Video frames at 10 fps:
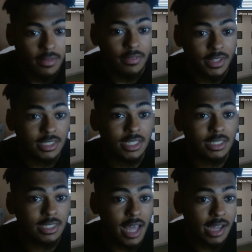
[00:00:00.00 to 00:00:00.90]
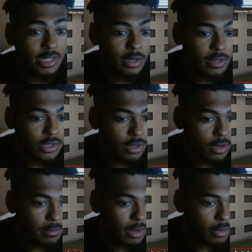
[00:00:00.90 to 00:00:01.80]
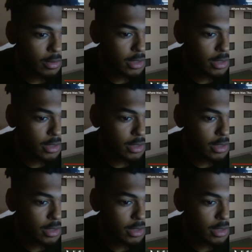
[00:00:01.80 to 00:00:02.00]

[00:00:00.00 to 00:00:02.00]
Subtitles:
This is exactly what I was talking about with